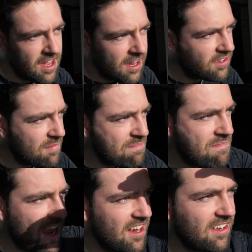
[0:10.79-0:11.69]
It's
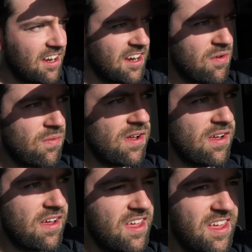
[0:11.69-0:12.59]
amazing
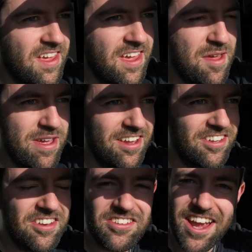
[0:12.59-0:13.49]
what a bit of
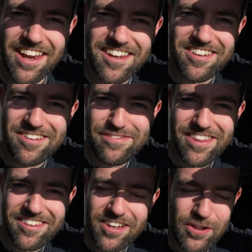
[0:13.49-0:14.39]
sunshine can do for
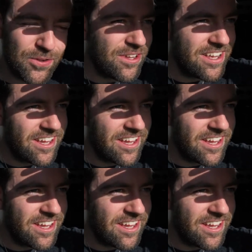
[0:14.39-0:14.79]
the soul.